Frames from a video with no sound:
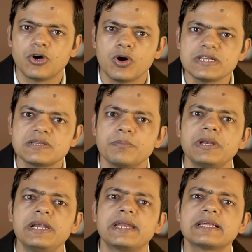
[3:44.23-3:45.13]
or
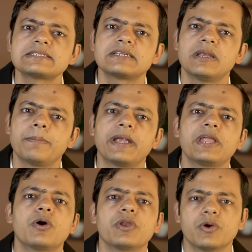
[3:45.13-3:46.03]
simple interest
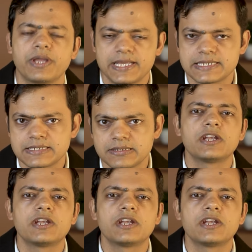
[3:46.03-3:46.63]
depending on your case.